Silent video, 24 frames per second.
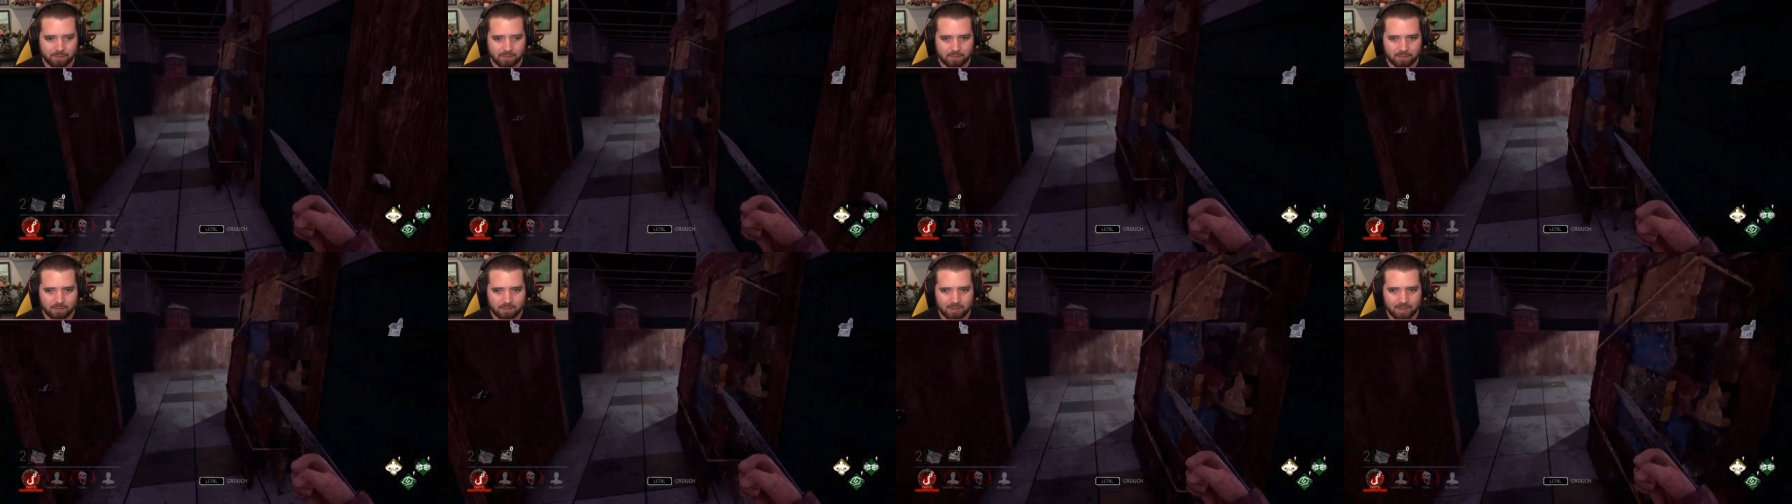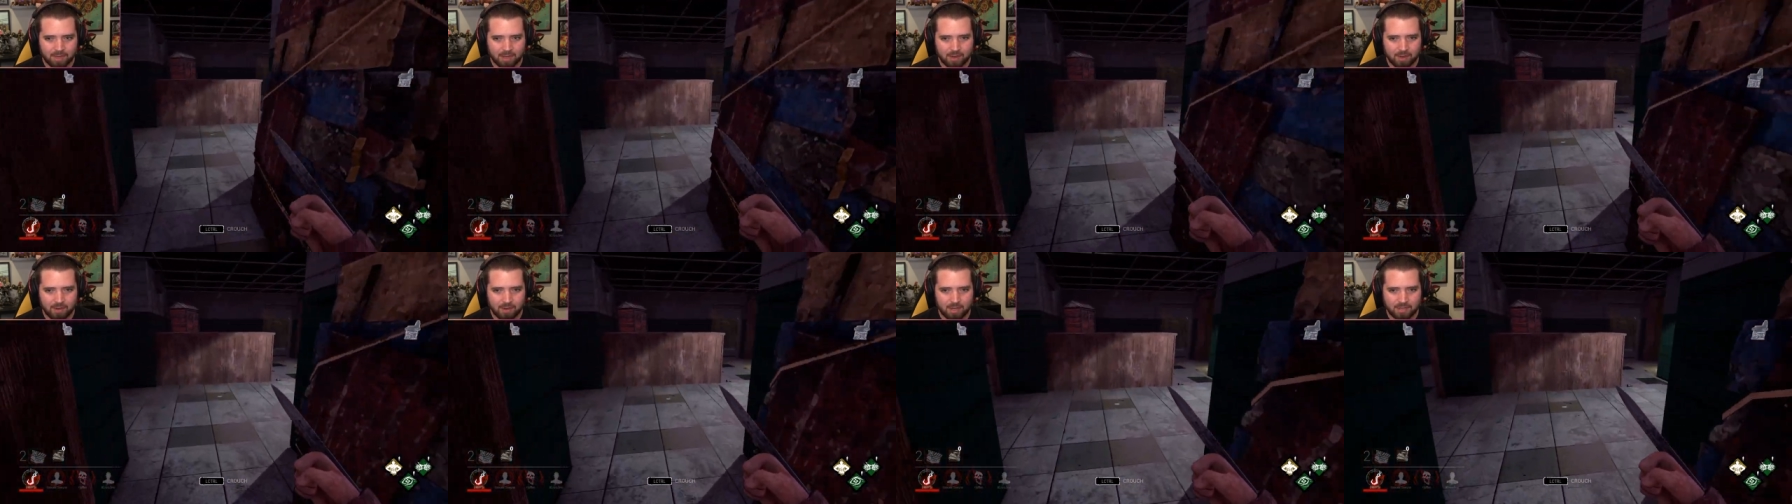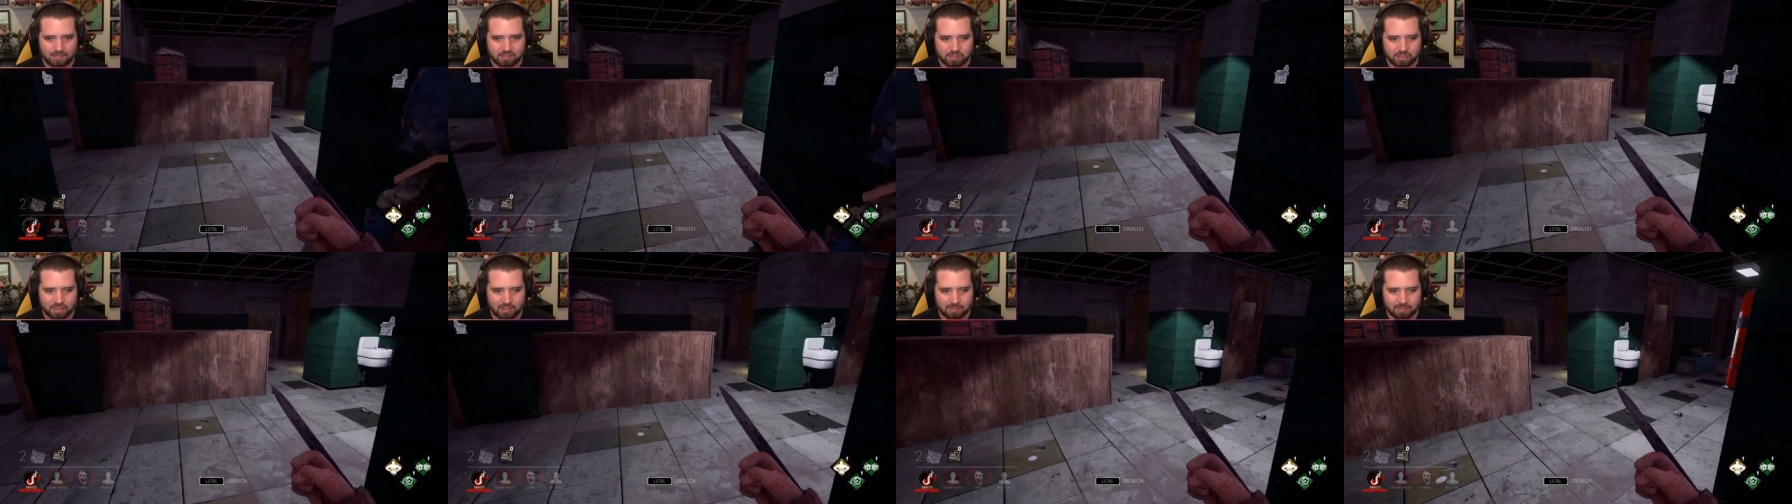Now,
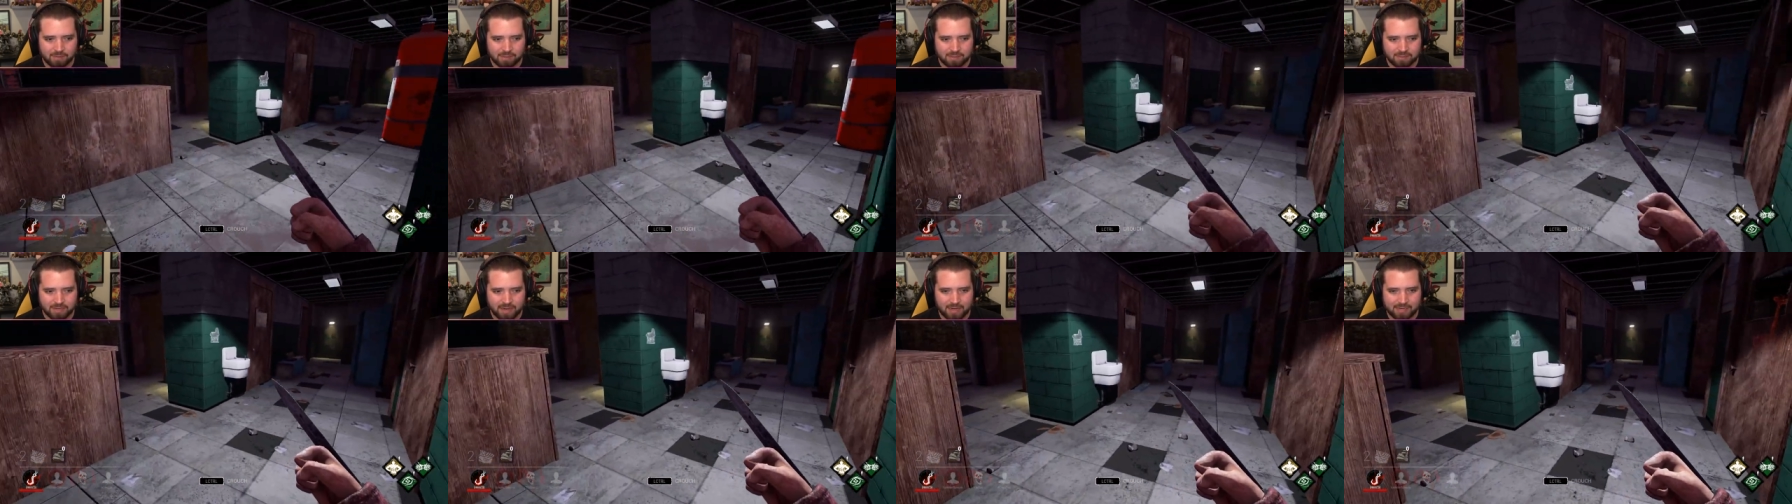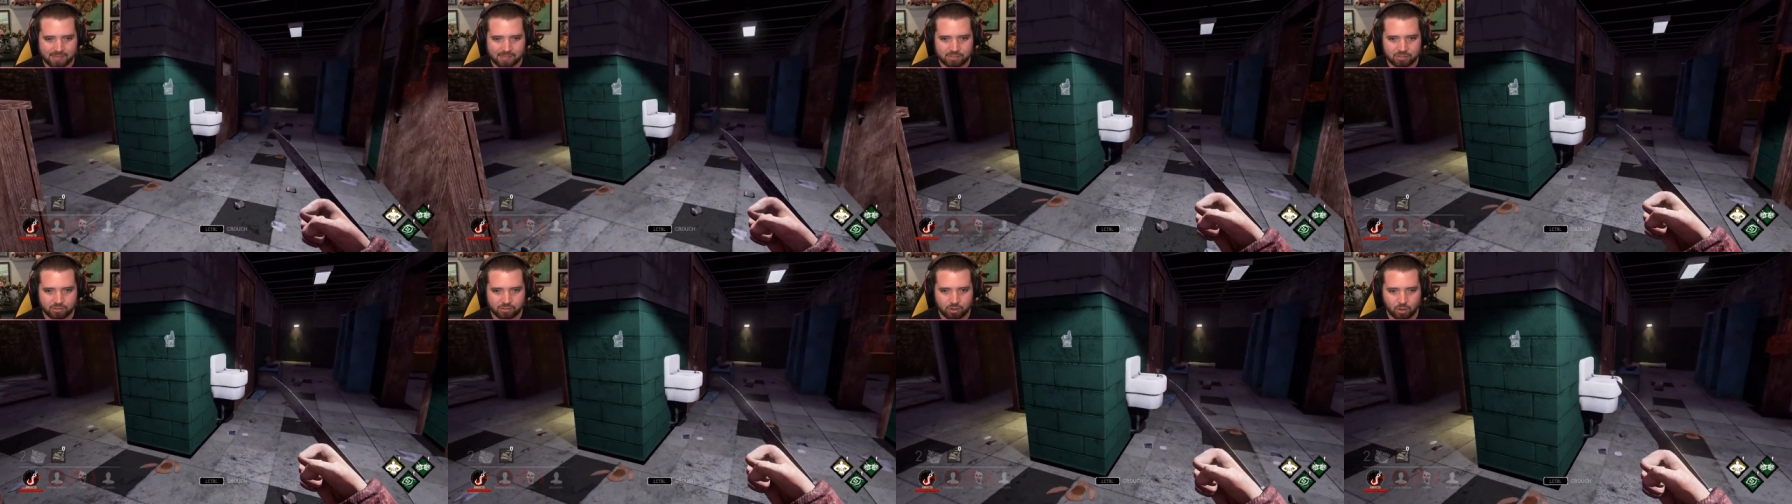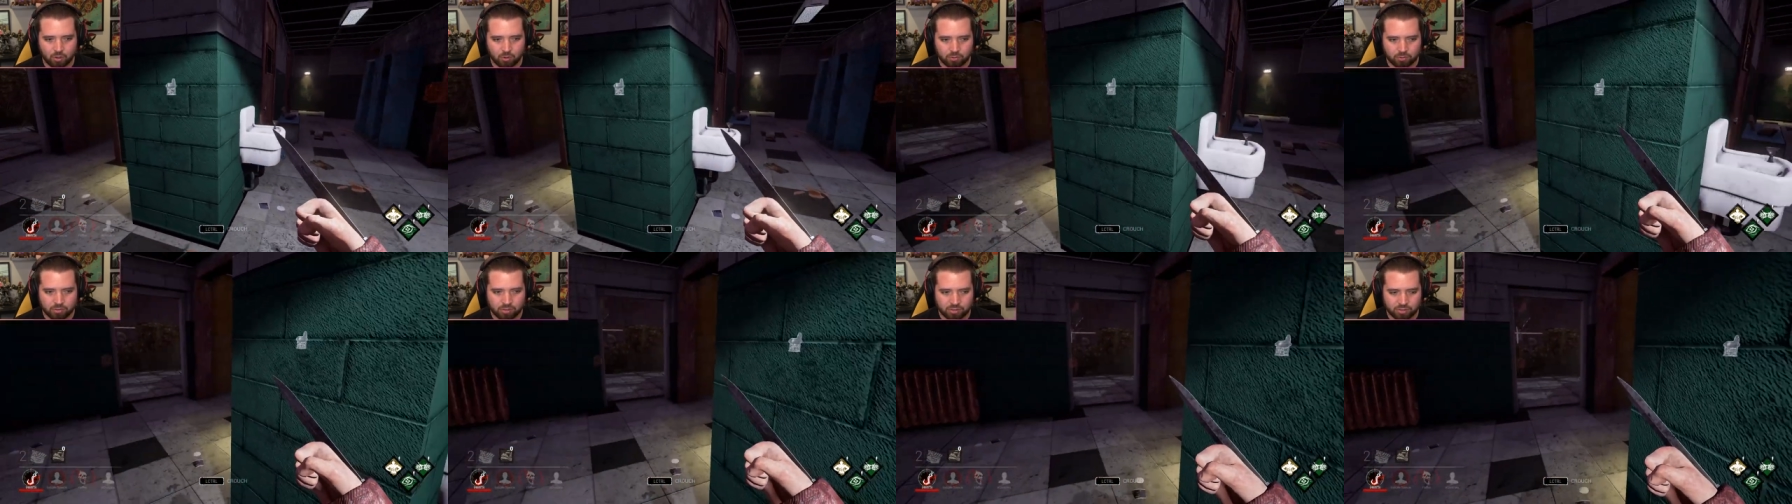so that means I need to
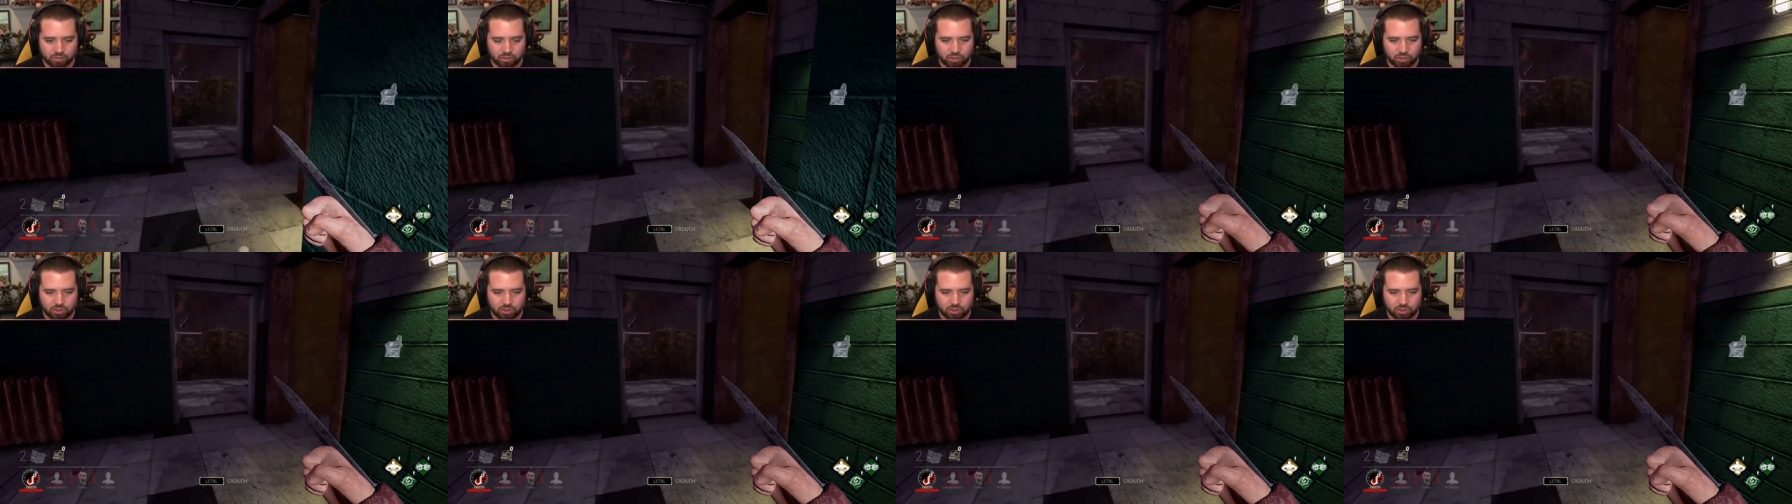go to the